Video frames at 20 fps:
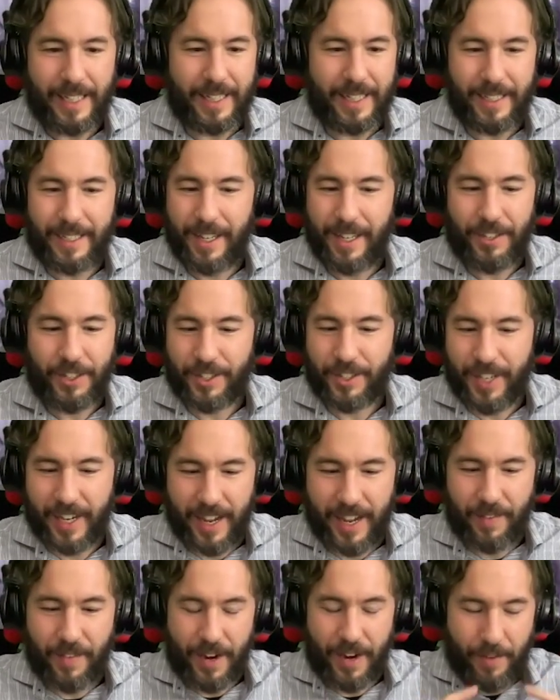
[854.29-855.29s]
It's just a
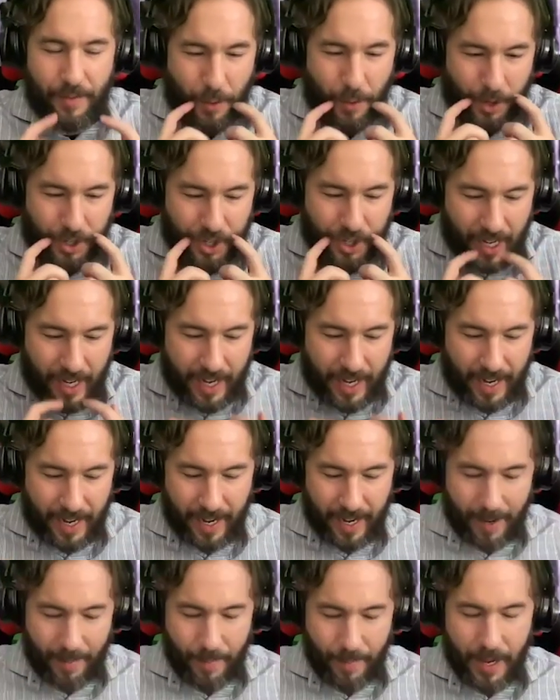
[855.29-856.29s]
given, unfortunately.
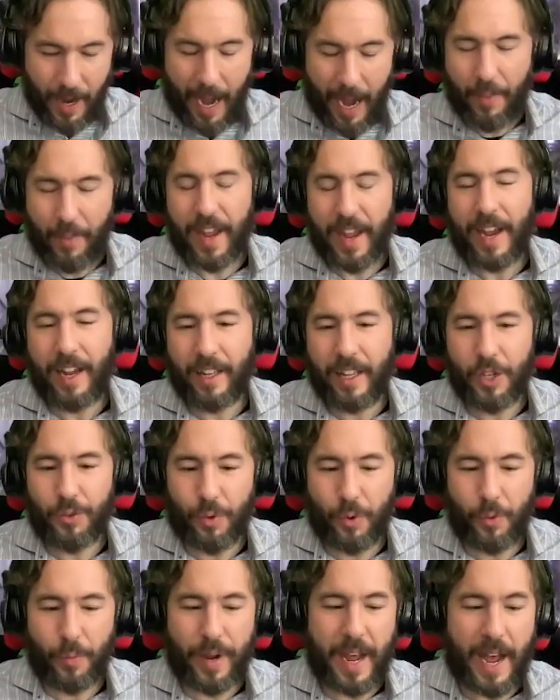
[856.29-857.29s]
How the aliens
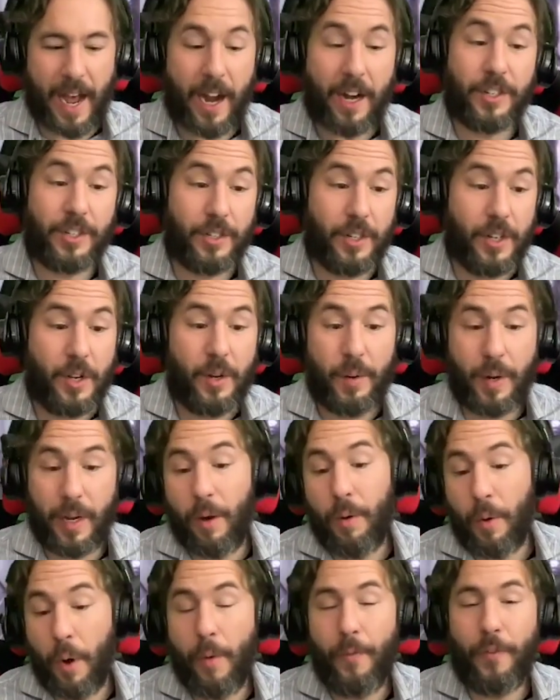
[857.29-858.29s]
will react,
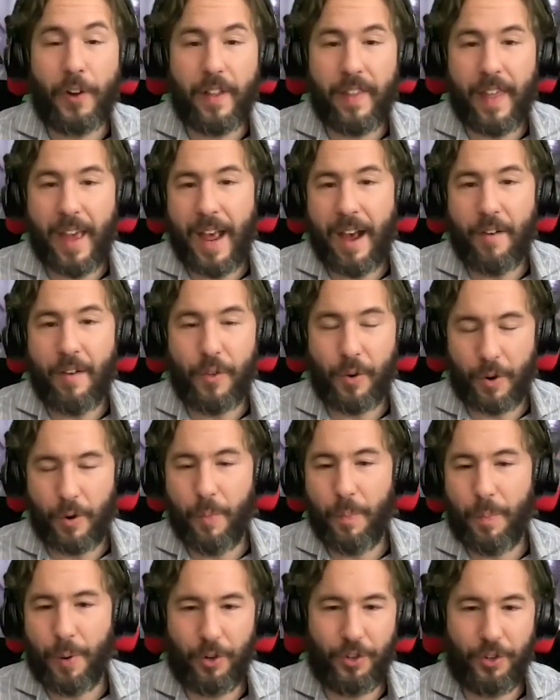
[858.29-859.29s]
well, hopefully they have their
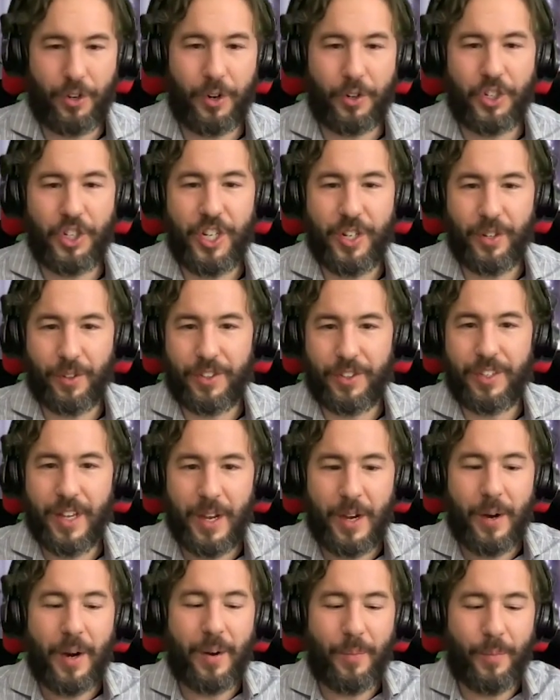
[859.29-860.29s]
own personal shields.
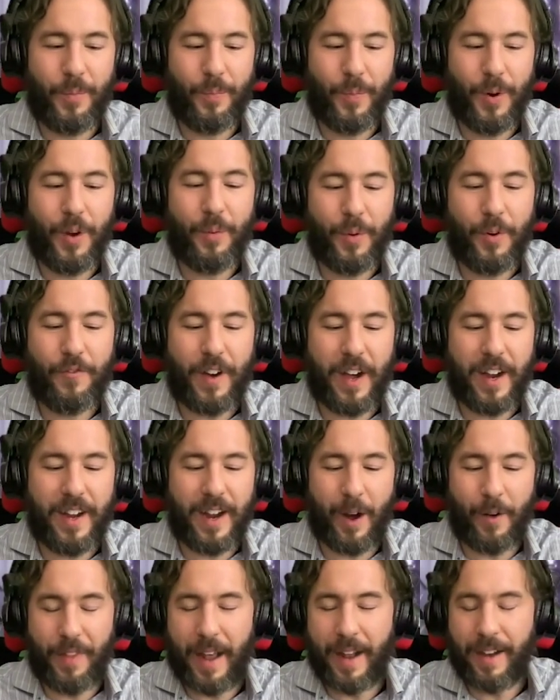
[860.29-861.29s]
We'll find
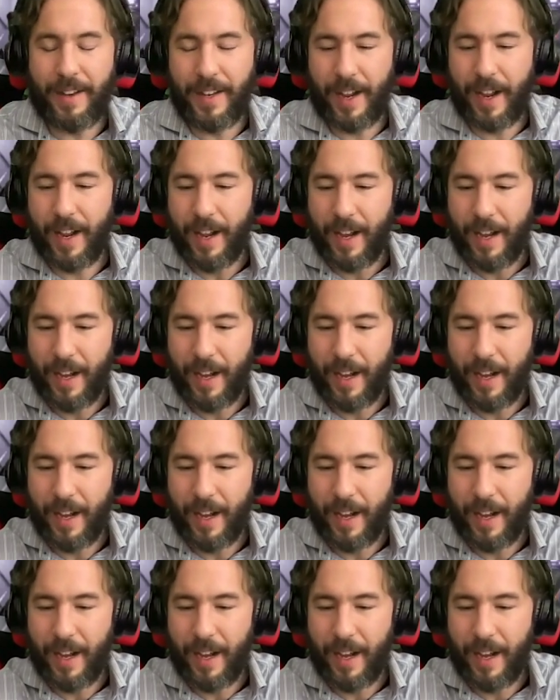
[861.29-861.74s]
out that day.